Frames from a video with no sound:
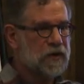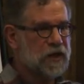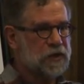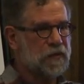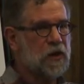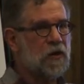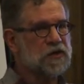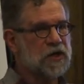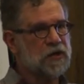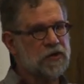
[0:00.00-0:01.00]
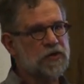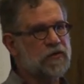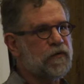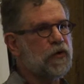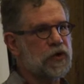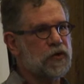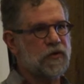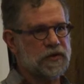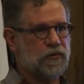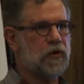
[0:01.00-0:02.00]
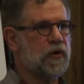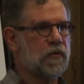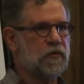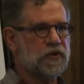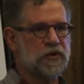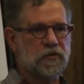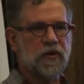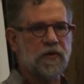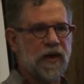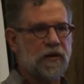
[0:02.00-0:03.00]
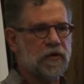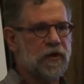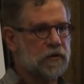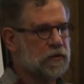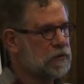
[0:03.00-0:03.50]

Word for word: Because the PO is likely to defer to you as a programmer, which is a really bad thing.